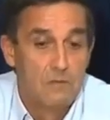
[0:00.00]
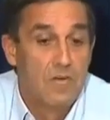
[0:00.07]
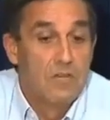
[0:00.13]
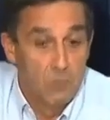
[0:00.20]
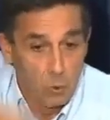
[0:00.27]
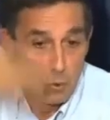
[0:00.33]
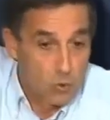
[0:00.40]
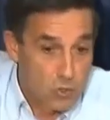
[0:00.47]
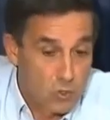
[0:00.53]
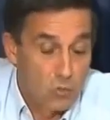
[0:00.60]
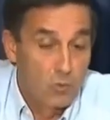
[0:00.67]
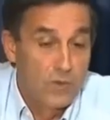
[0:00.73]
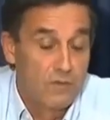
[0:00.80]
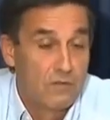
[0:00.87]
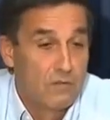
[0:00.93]
and also
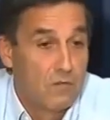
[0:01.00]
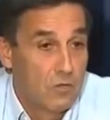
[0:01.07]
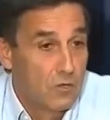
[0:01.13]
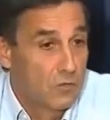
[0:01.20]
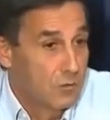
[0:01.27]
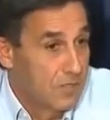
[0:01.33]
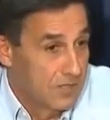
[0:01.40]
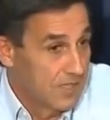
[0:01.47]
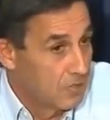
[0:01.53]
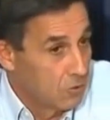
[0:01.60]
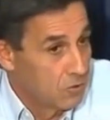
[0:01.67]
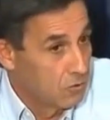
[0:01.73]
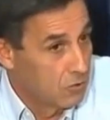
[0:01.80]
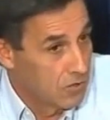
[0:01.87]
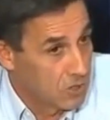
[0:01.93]
with
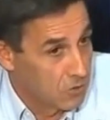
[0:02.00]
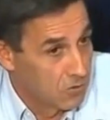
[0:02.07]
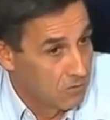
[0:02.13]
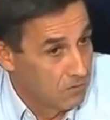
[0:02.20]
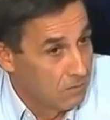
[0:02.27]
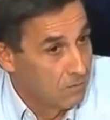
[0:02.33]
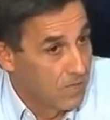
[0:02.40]
authoritarian tradition,